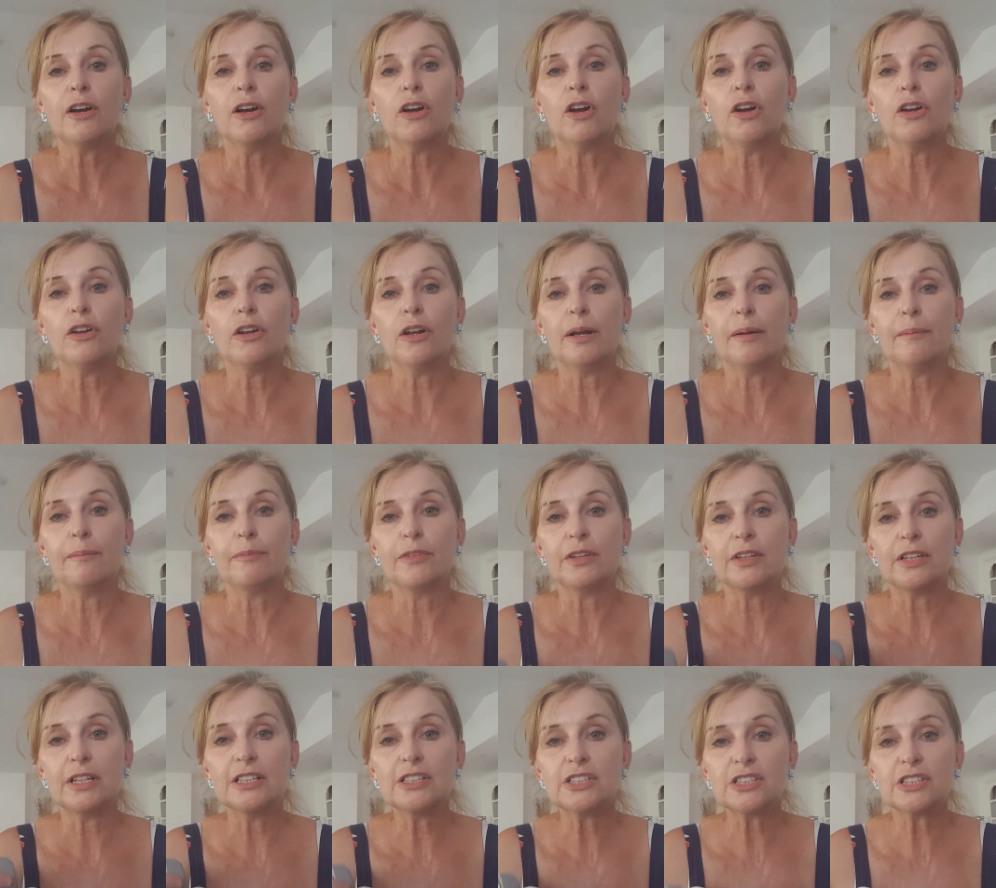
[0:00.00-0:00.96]
uh, um,
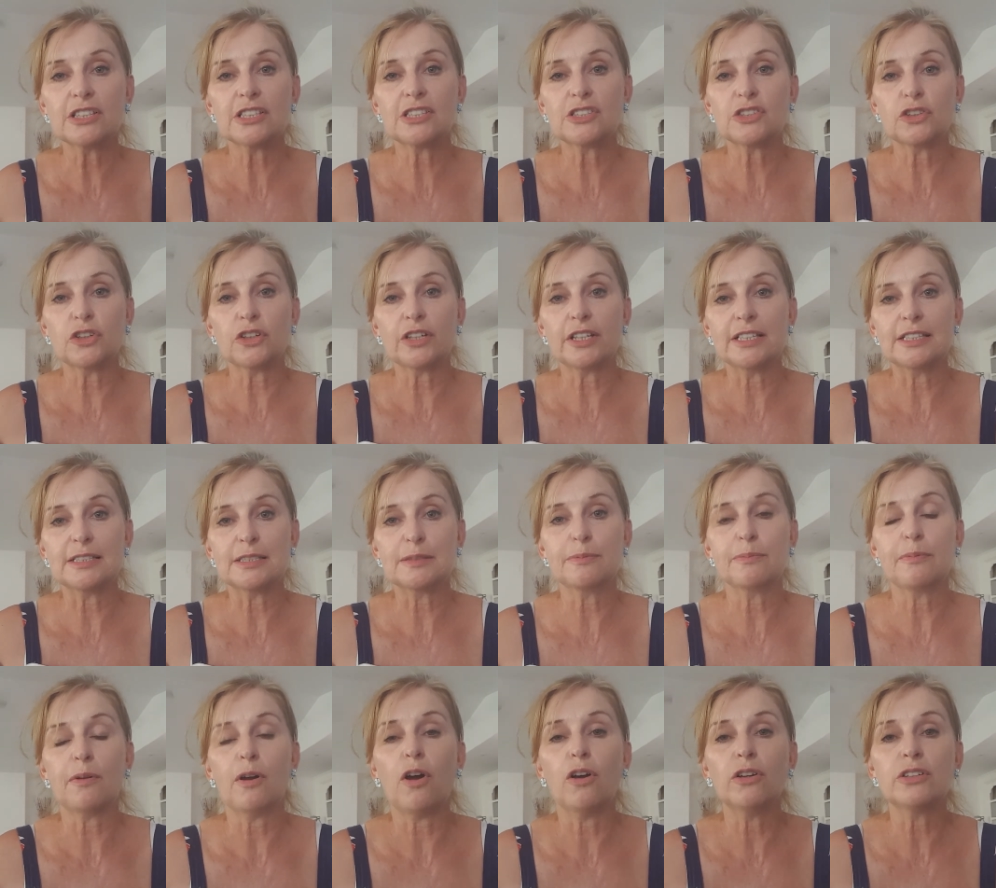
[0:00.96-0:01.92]
into the stockings
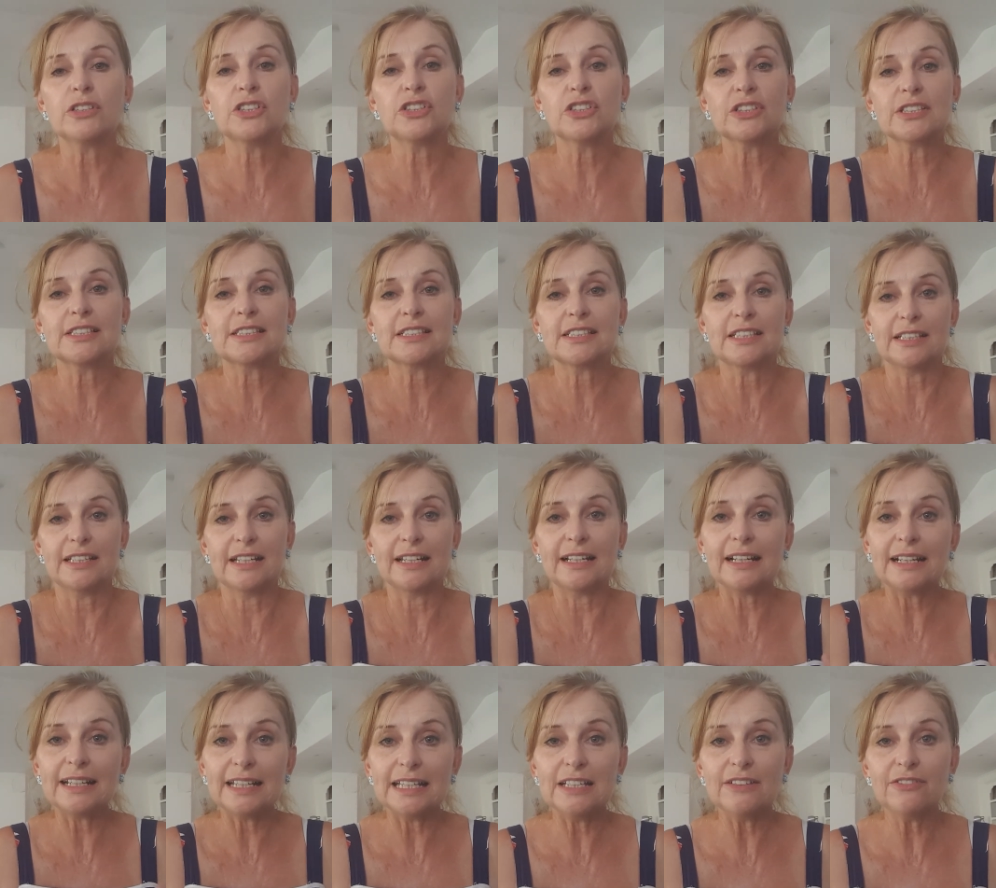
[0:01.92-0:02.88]
onto your skin
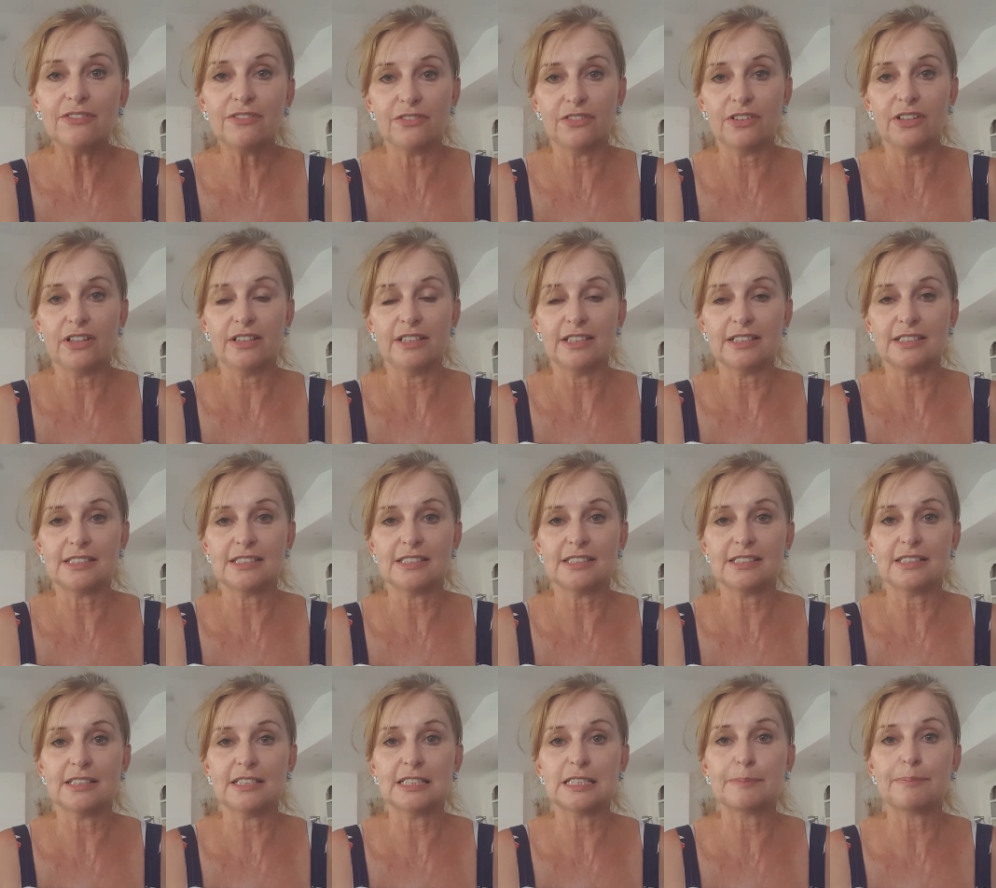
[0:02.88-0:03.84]
and leave this,
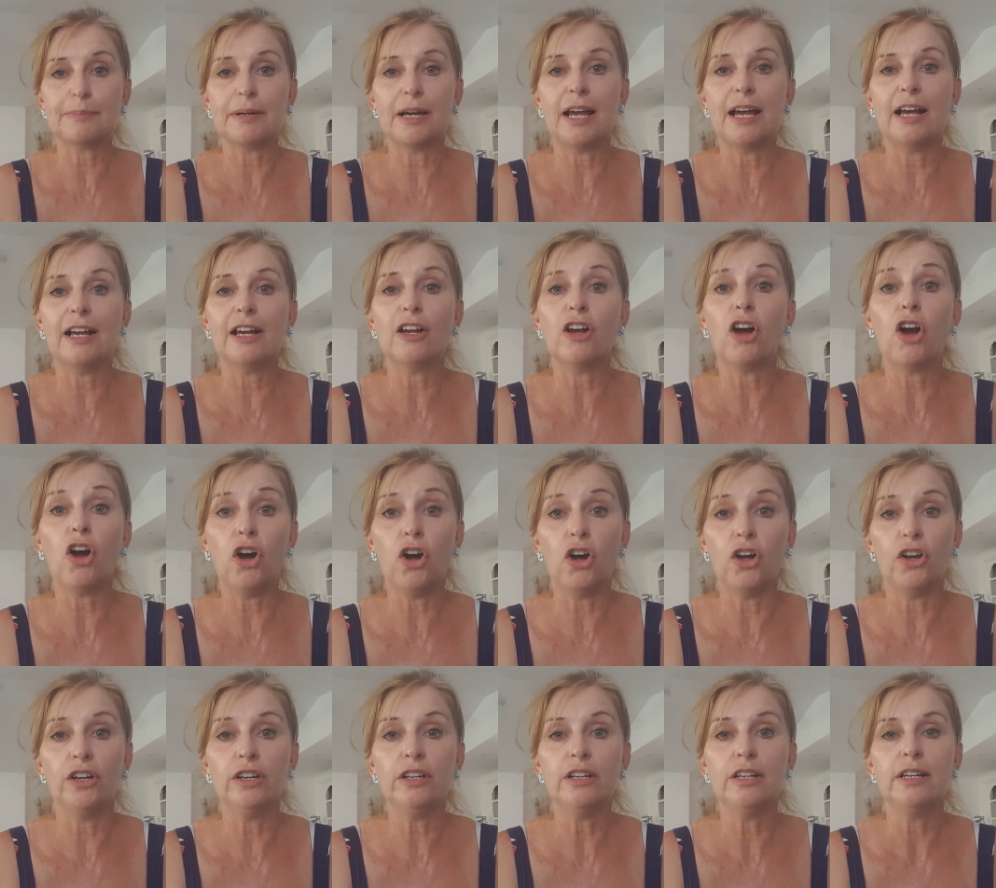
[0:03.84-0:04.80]
the spa
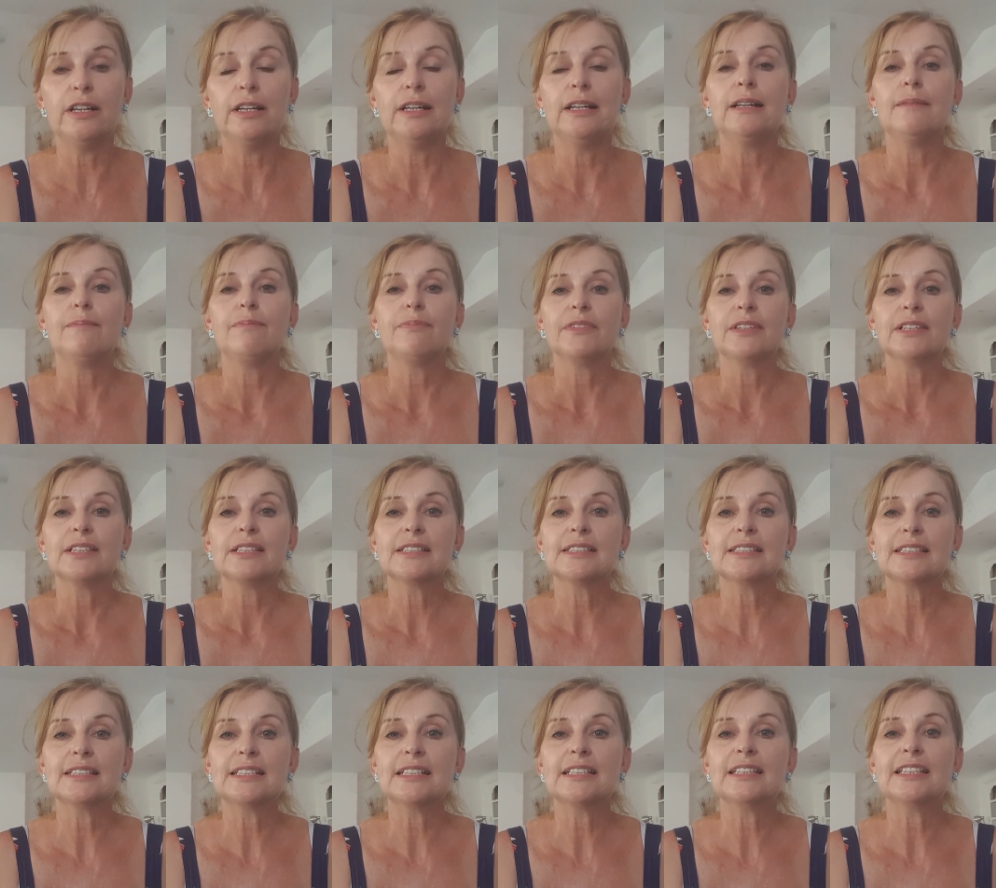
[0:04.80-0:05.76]
on,
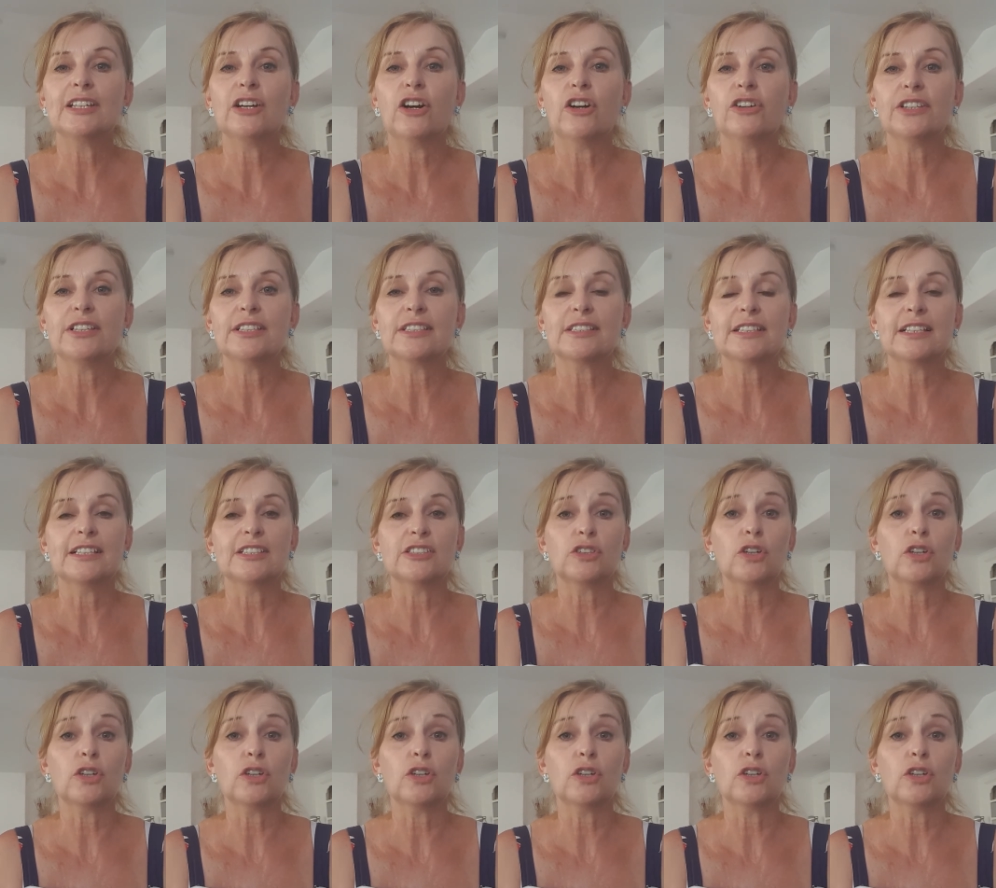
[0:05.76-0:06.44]
sitting there on your skin.